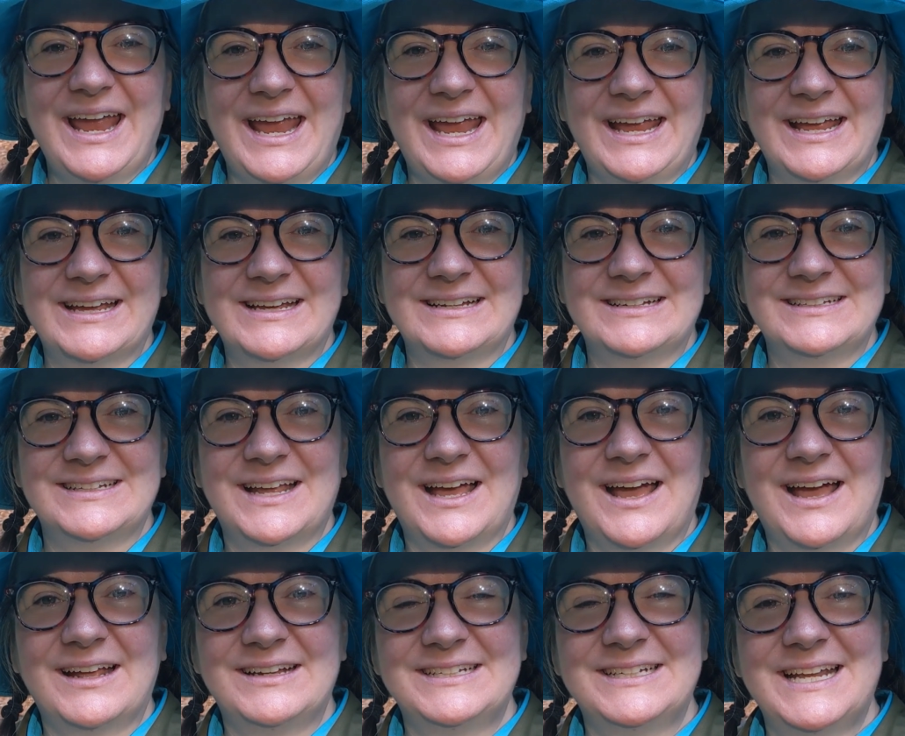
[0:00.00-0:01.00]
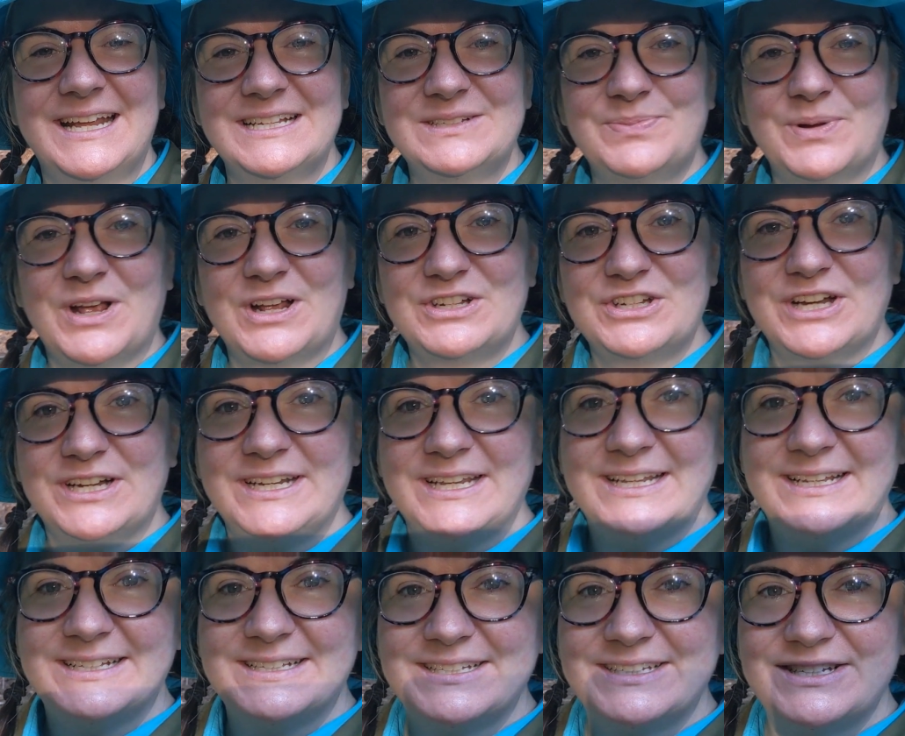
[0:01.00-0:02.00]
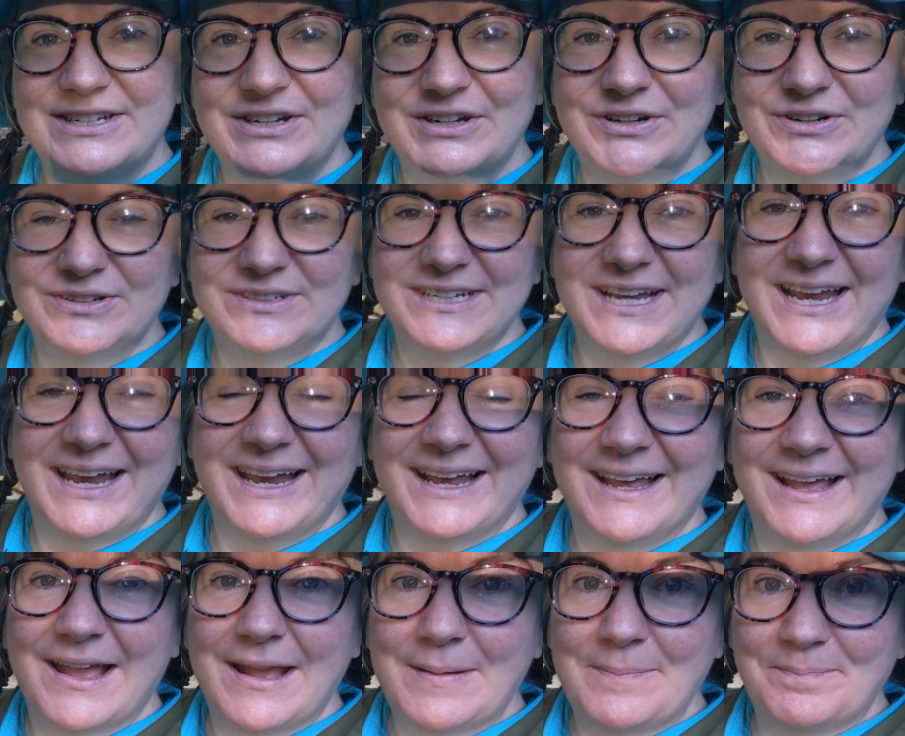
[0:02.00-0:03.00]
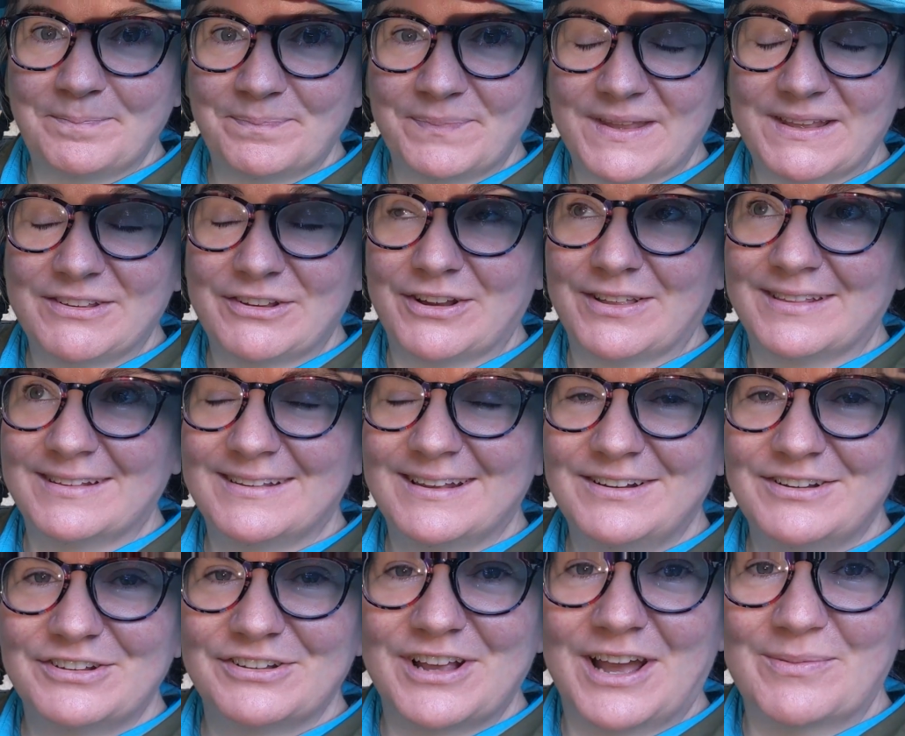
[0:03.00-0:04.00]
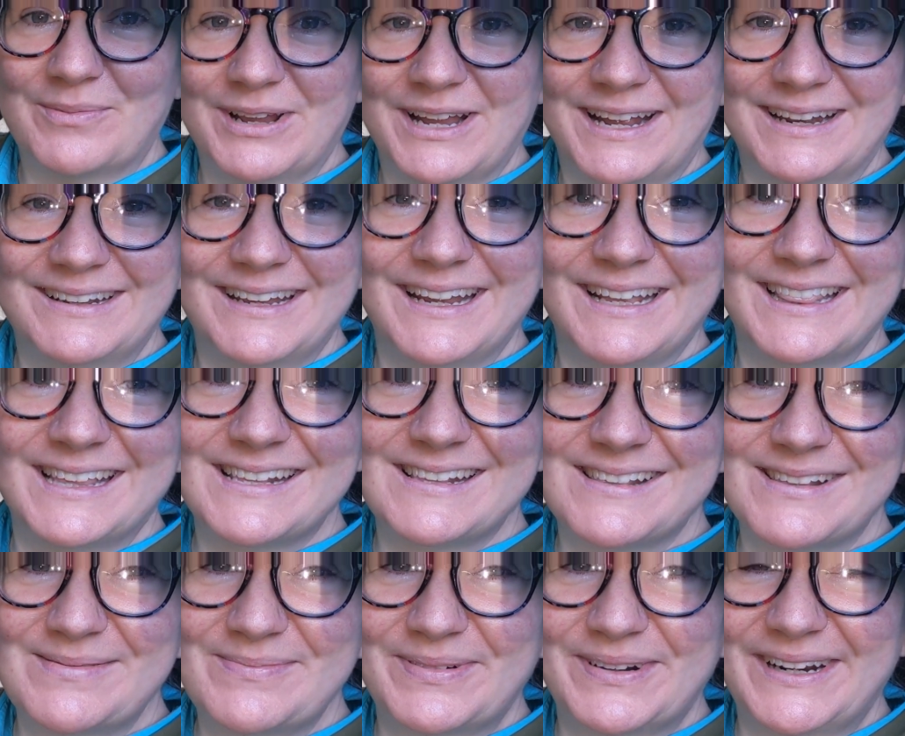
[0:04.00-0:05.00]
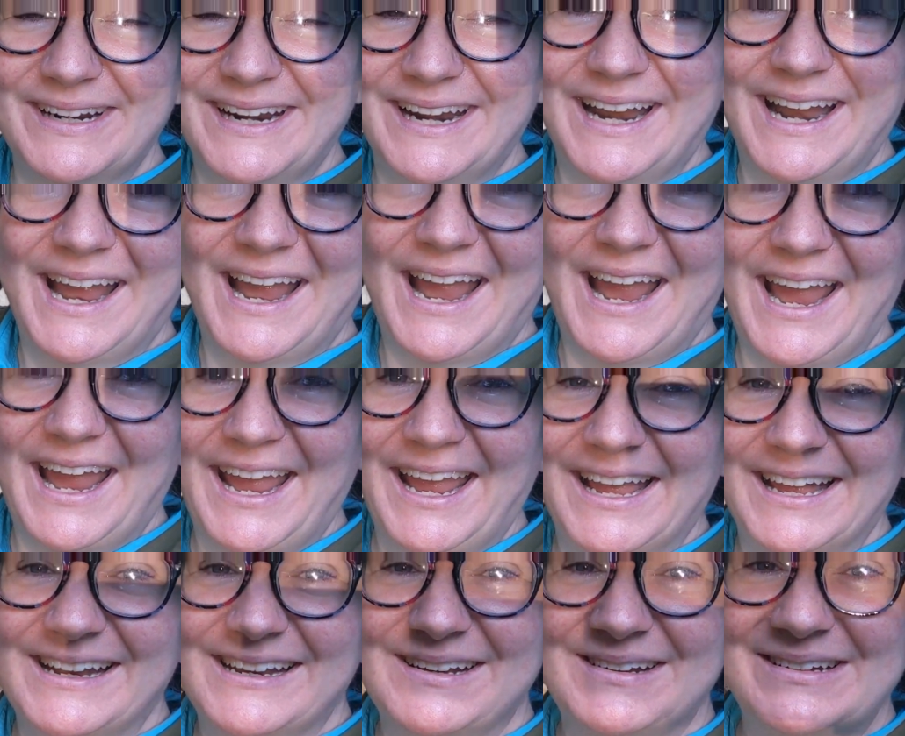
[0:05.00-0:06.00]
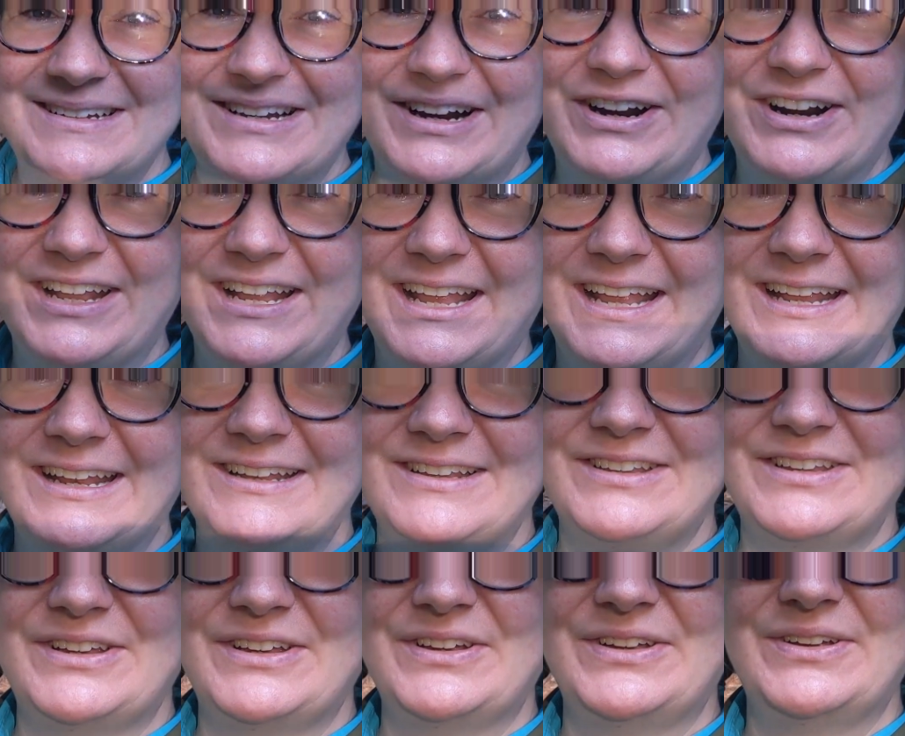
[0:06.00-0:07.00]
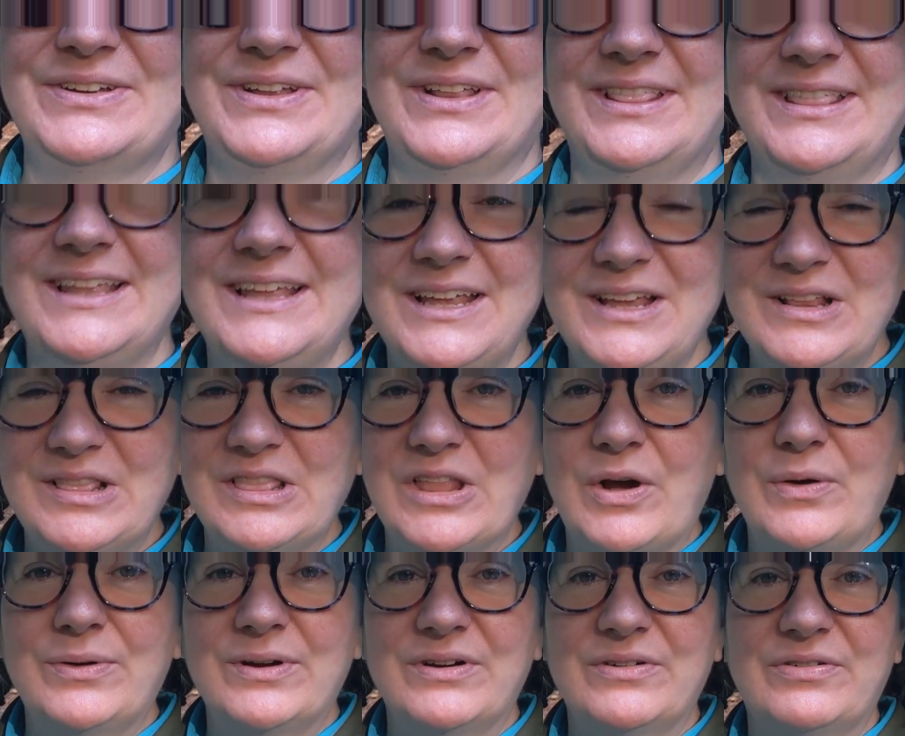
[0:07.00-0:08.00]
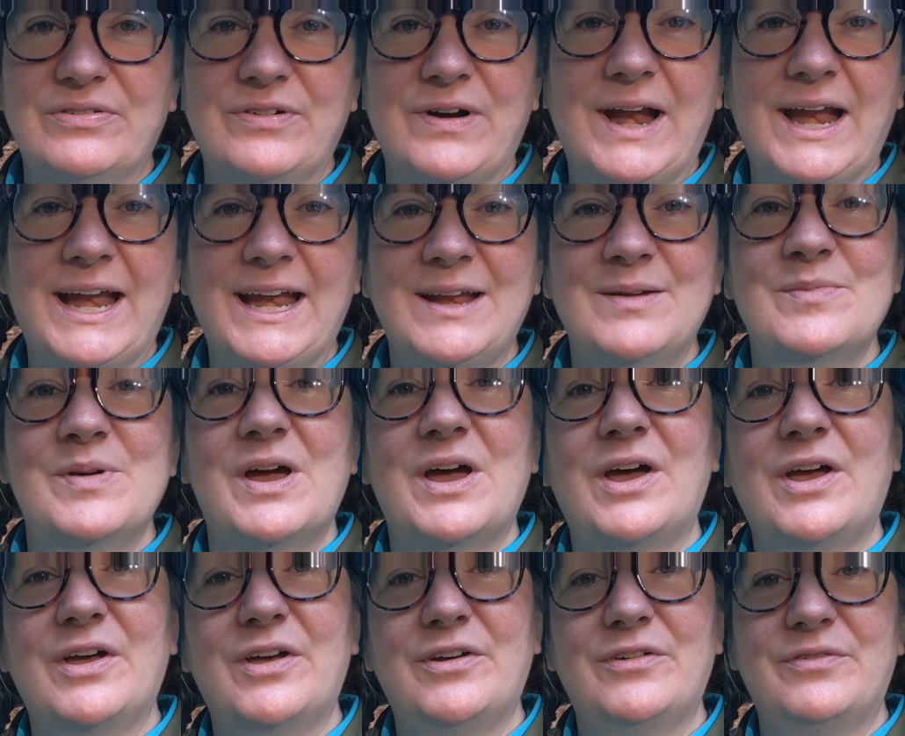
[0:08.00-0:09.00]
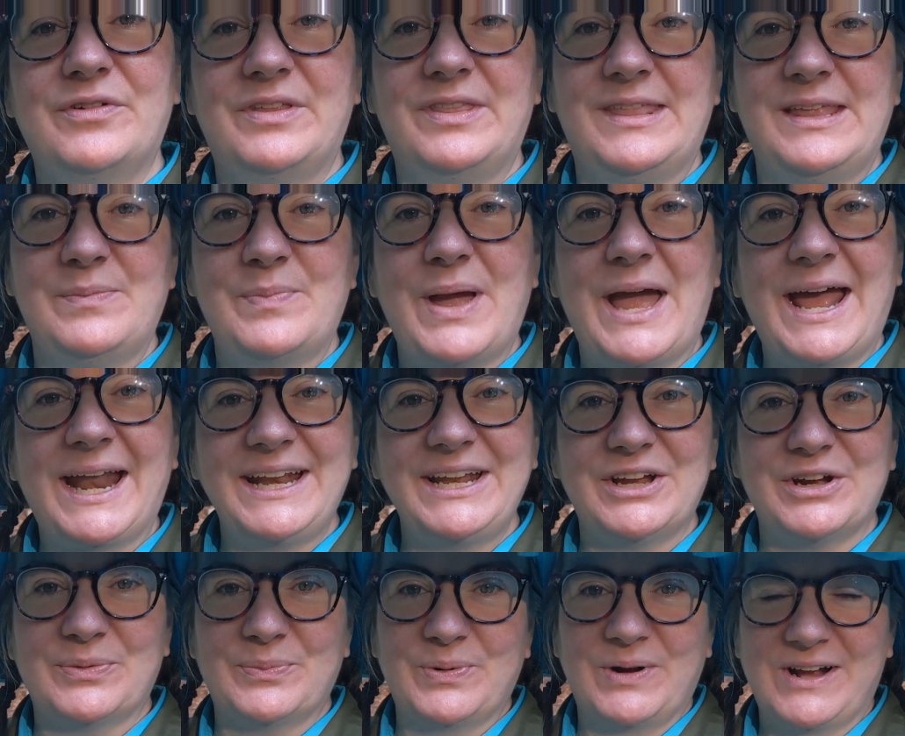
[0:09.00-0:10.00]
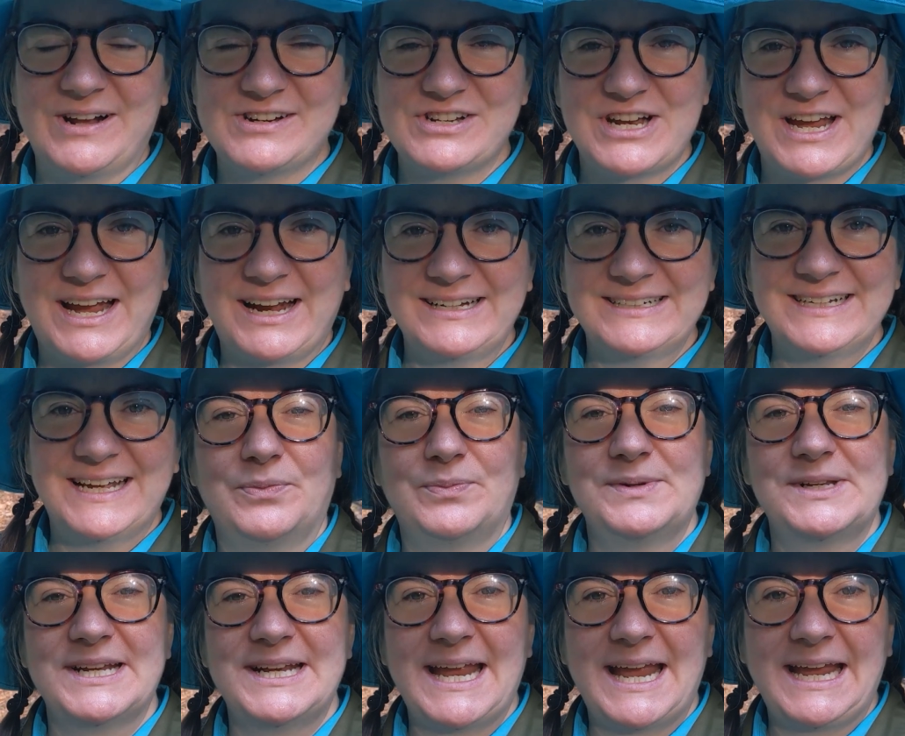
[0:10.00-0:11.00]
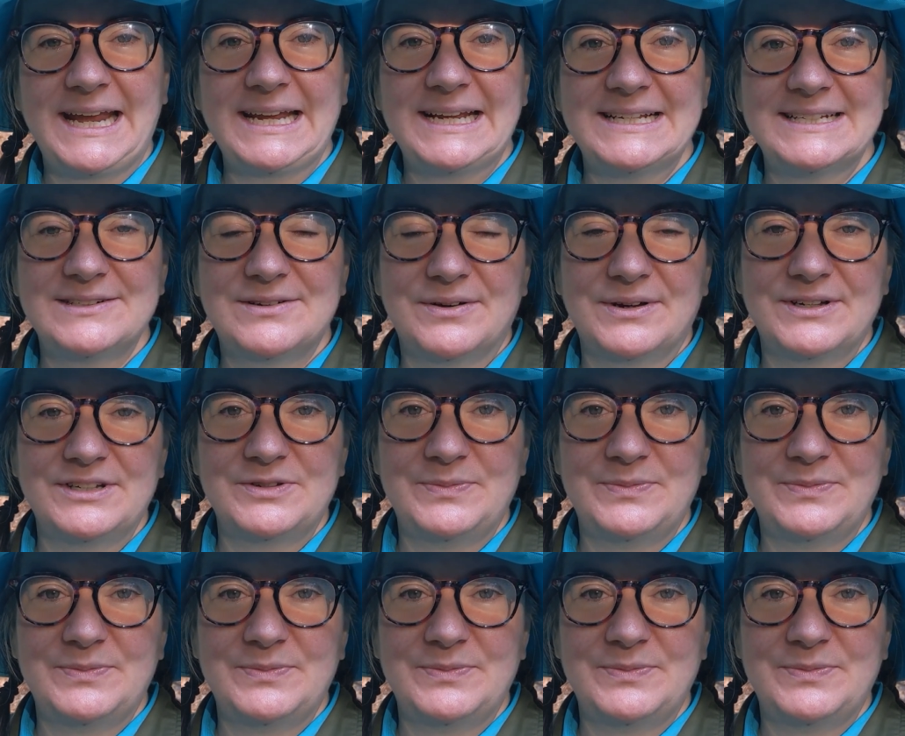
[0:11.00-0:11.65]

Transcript: And uh, today's project is to take sorry the sun just got my eye take this lumber and turn it into the lower frame of the patio project. Today is going